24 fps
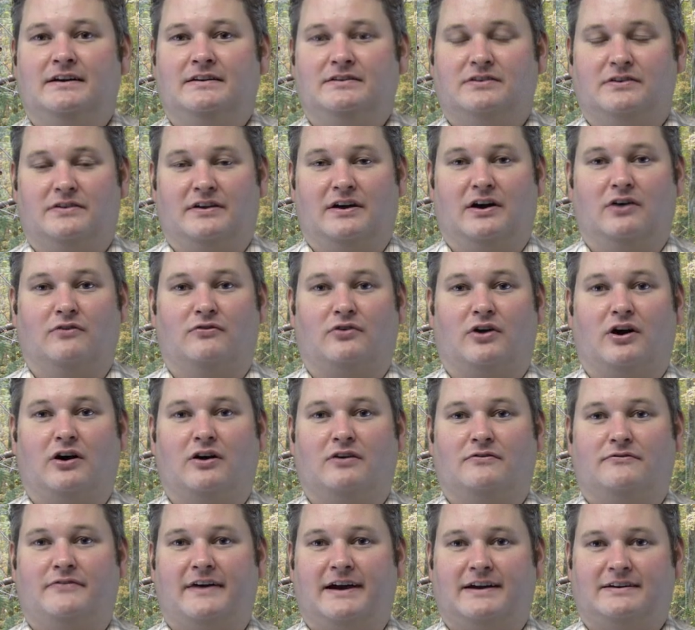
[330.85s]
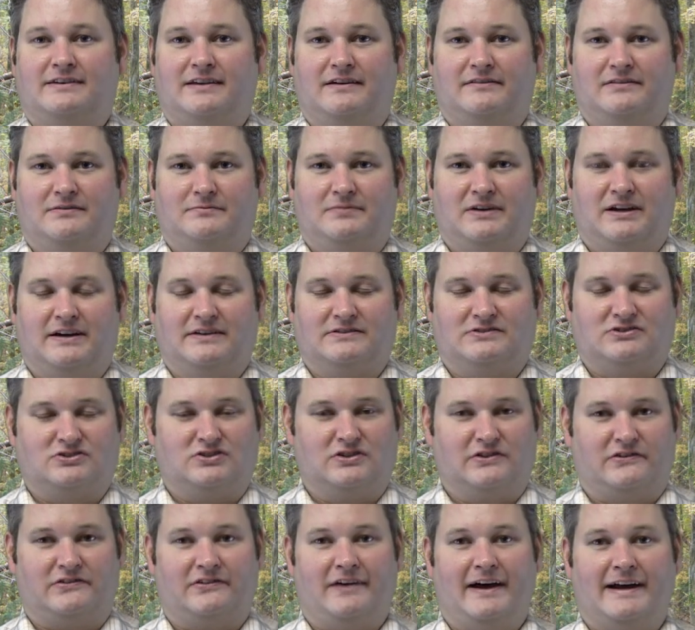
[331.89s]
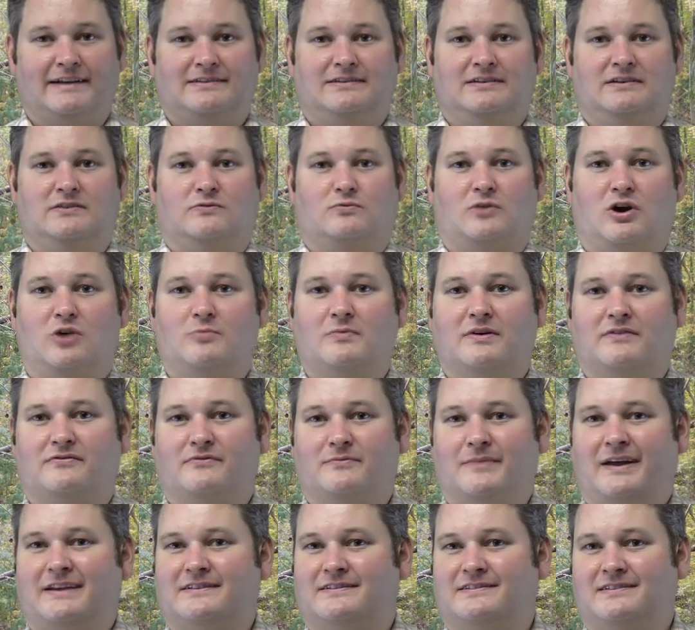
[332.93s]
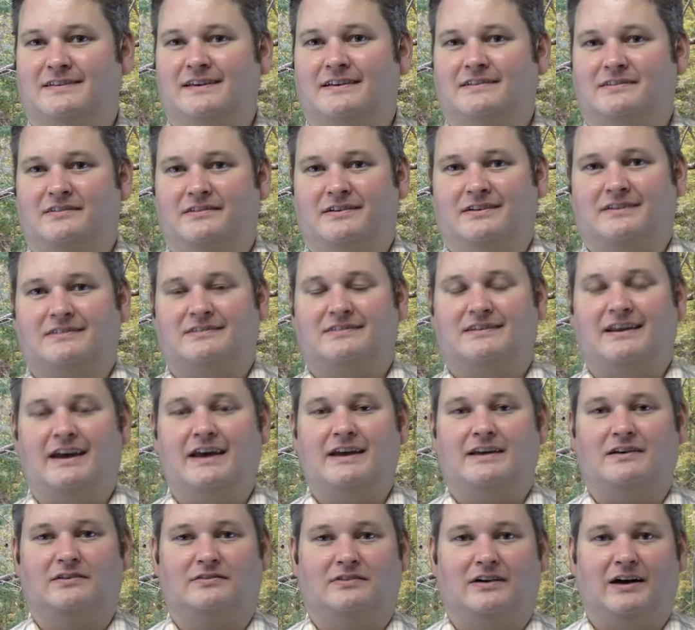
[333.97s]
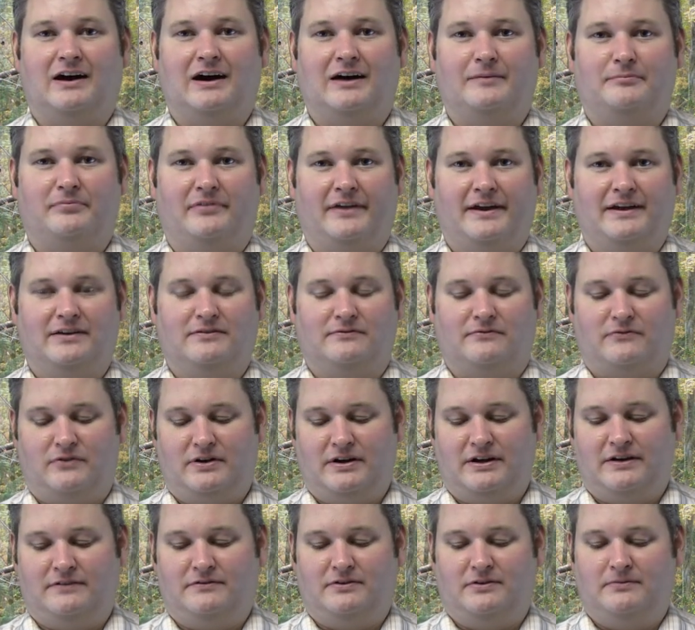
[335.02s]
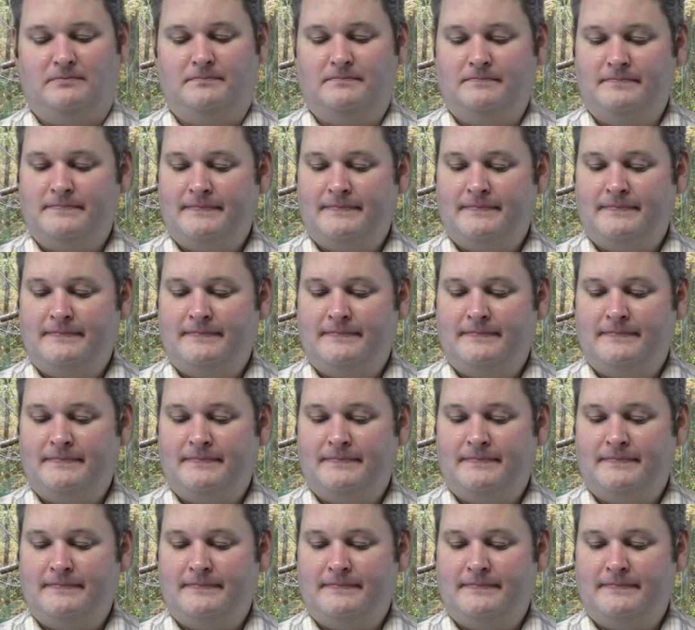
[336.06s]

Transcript: to the overall effect of it because just like the aroma from that sizzling steak on the hot plate in front of you